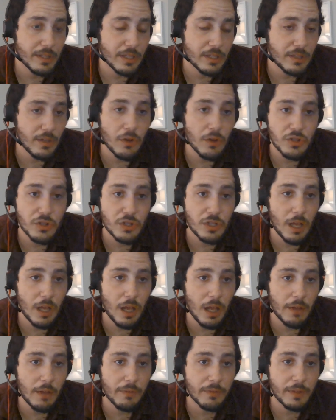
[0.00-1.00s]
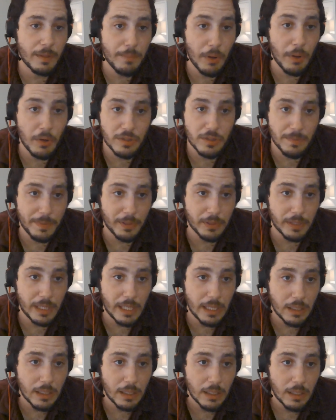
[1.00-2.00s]
this notion of
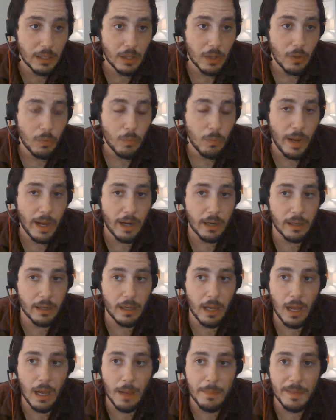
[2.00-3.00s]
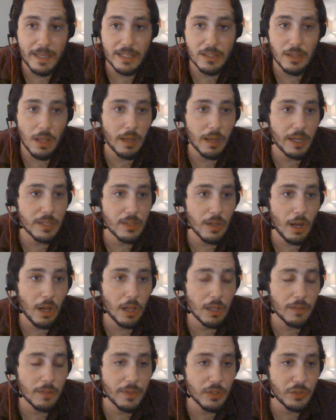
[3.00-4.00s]
composability, where as long as
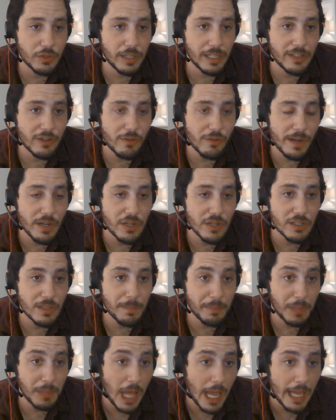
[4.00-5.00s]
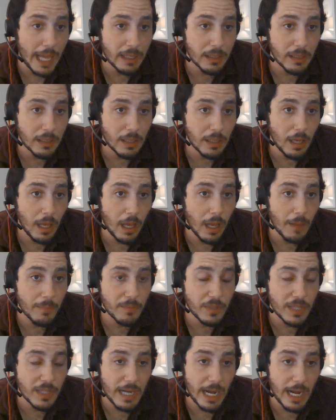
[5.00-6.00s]
all of the transformations applied
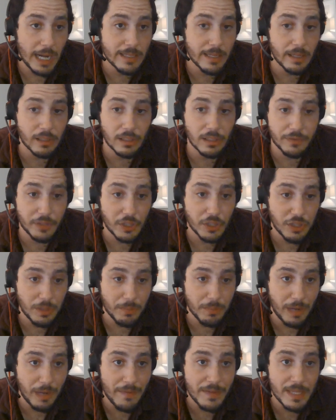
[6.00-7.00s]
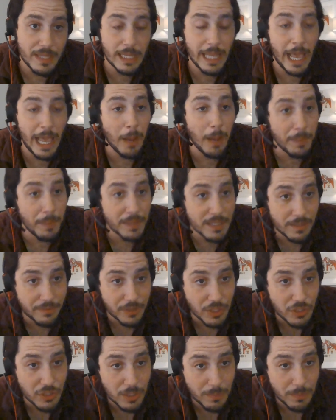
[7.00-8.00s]
to the data set are differentially private, then the output's
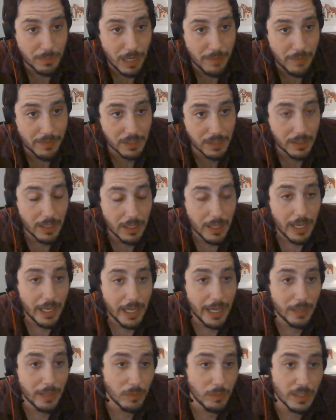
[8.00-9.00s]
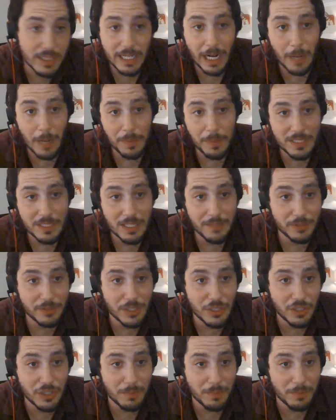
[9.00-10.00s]
differentially private. And once an output's
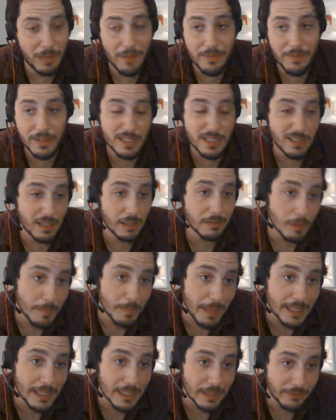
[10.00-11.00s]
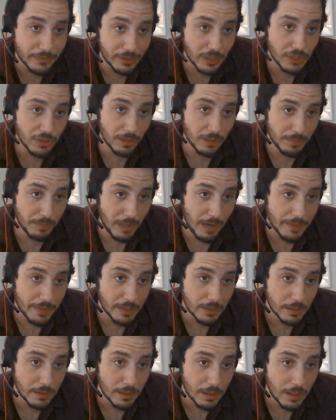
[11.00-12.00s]
differentially private, it's going to remain differentially private.